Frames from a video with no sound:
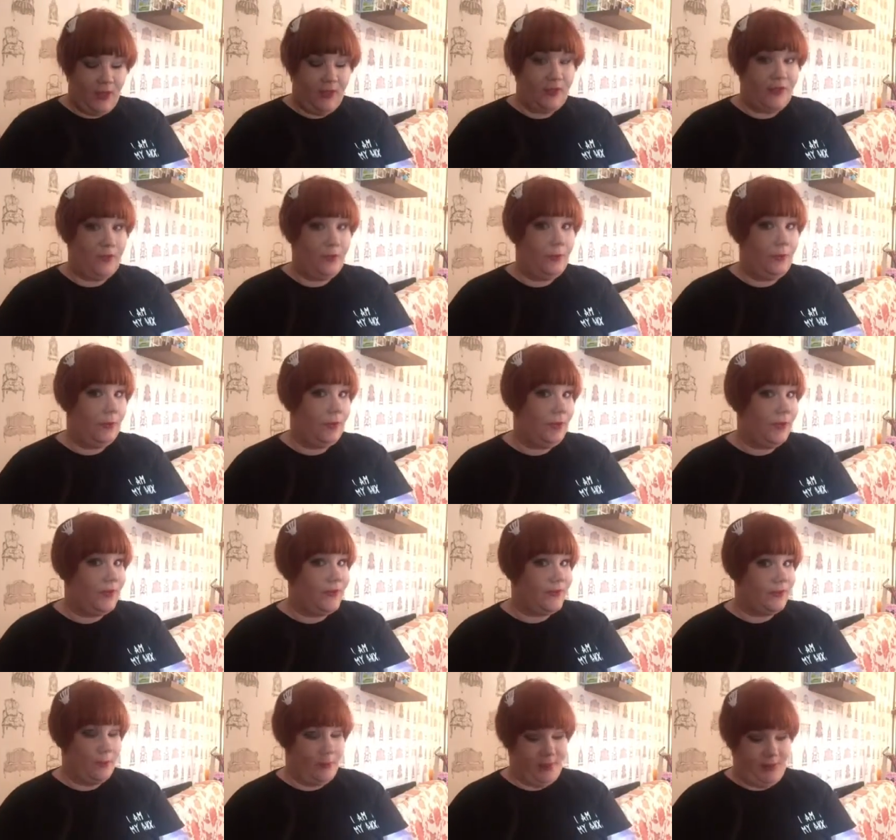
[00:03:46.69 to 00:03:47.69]
So
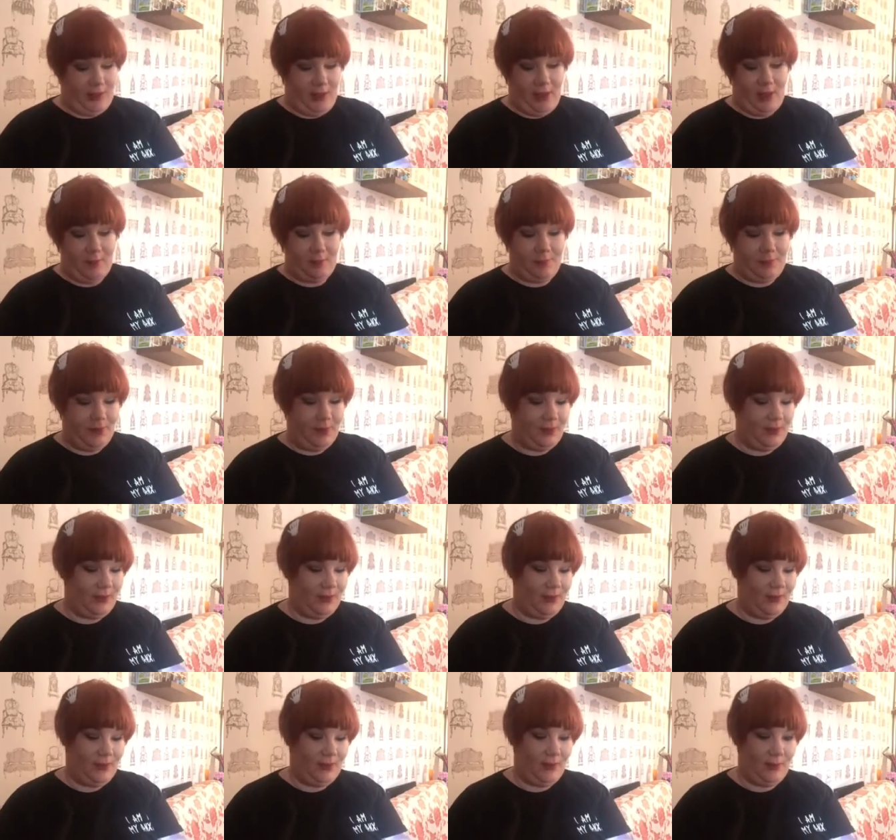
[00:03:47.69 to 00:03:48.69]
let's open it up.
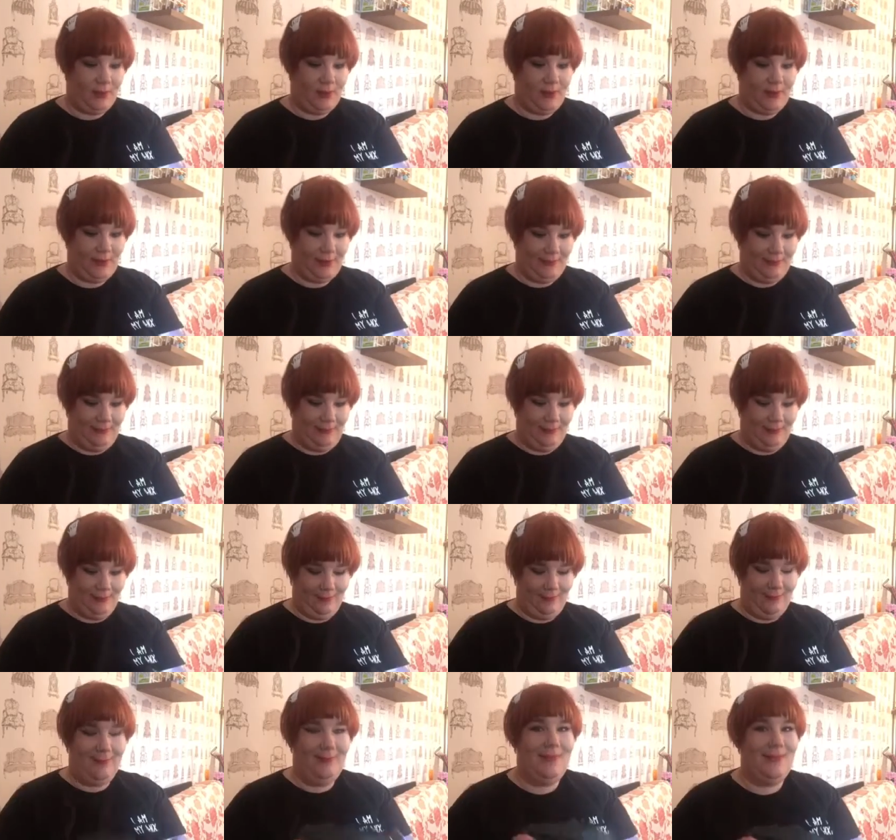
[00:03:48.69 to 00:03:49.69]

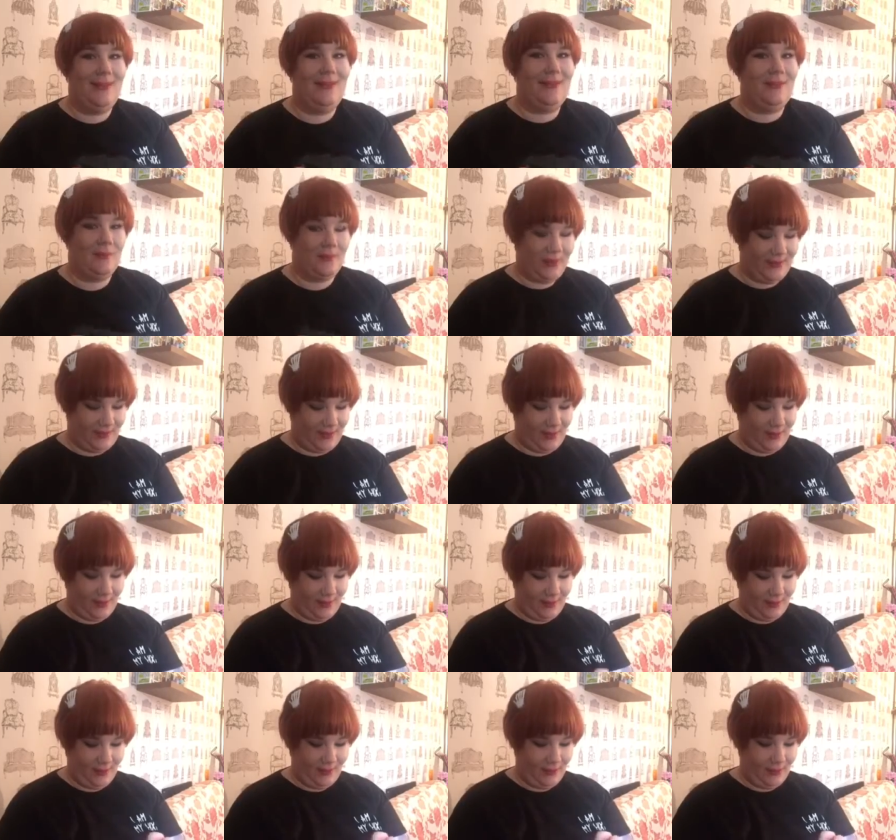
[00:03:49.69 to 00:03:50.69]
Oh, this is so
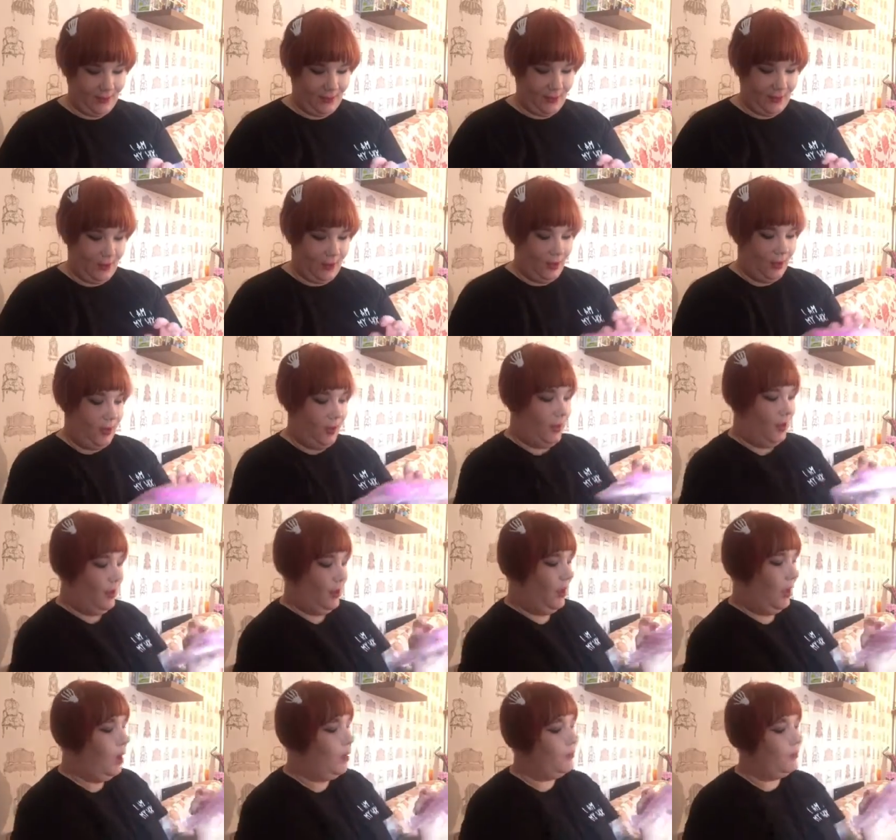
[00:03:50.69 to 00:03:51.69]
exciting!
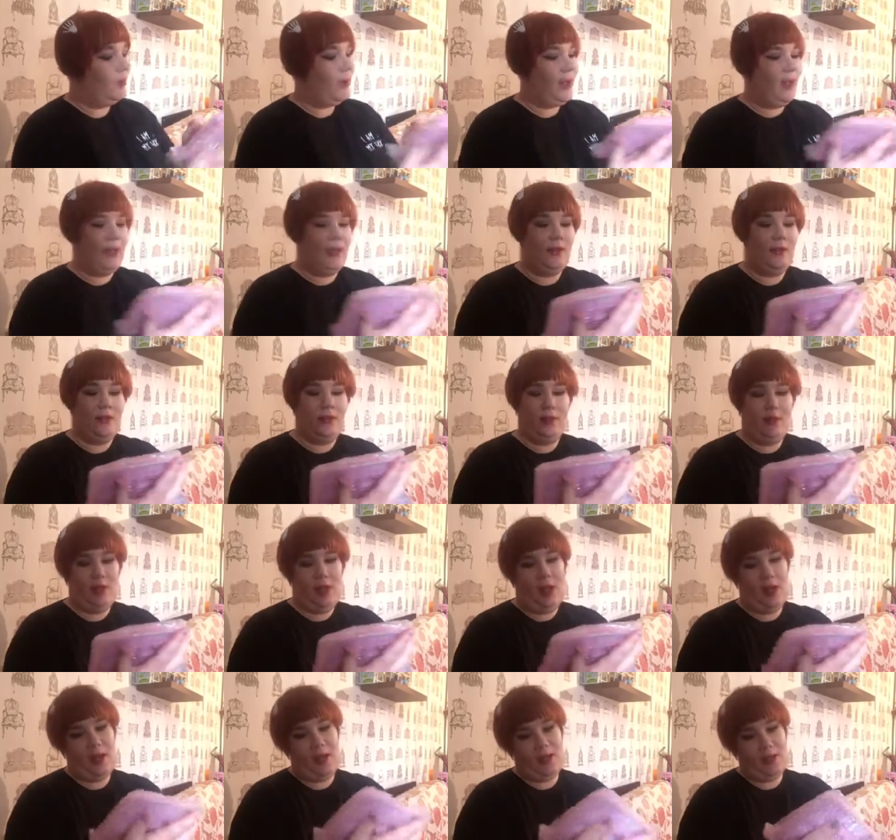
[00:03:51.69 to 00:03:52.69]
Oh, okay.
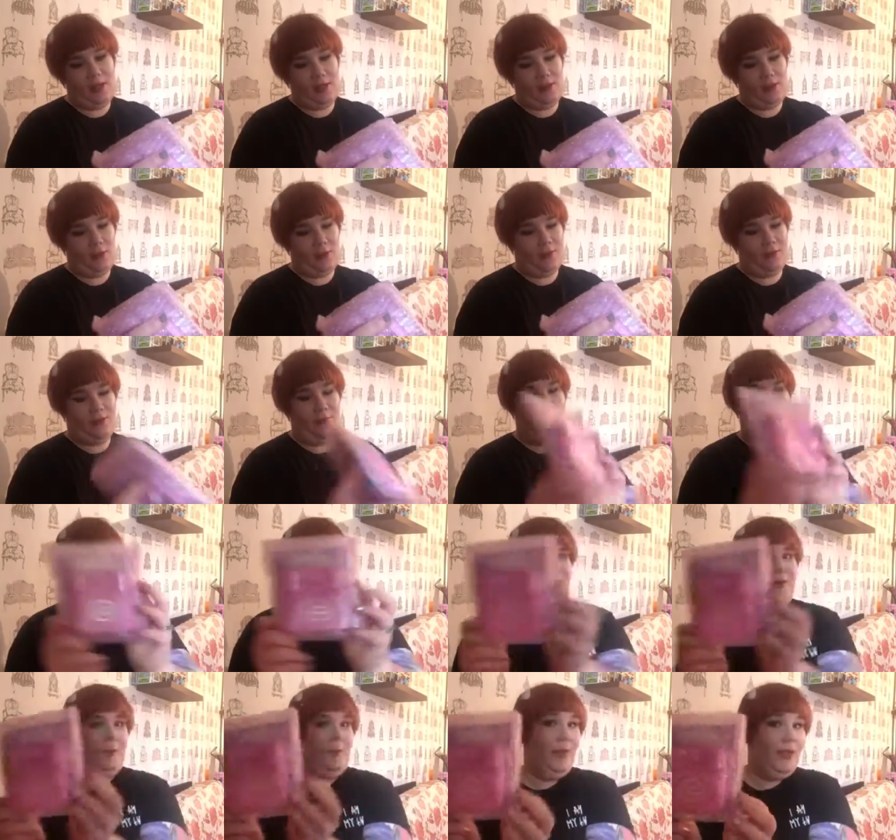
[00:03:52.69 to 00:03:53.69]
I ordered
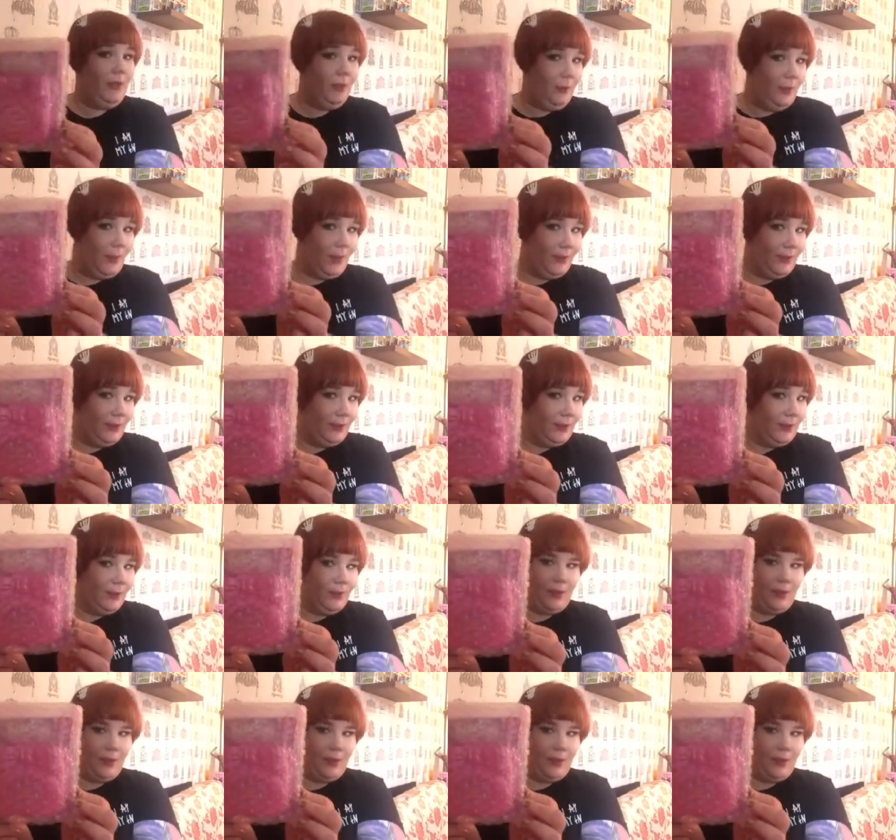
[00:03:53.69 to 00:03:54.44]
the pink one.